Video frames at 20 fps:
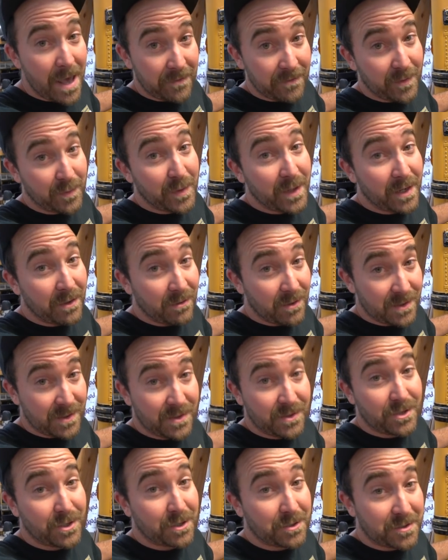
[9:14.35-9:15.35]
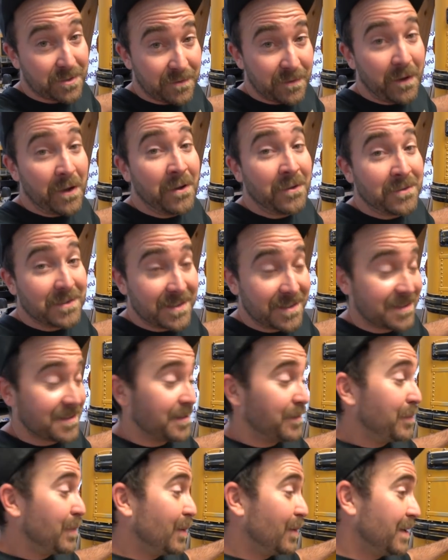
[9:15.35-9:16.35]
everybody wants to charge their phones at
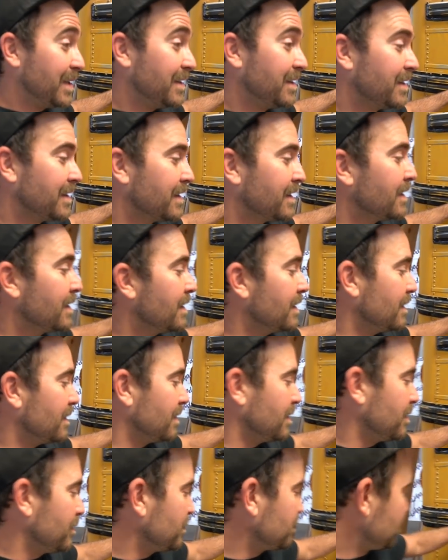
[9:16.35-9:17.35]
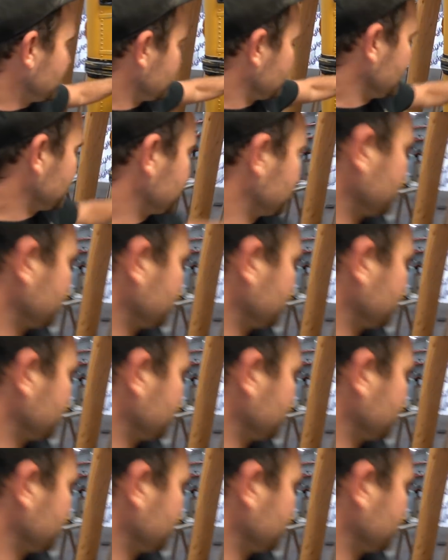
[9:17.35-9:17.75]
some point. Um, just not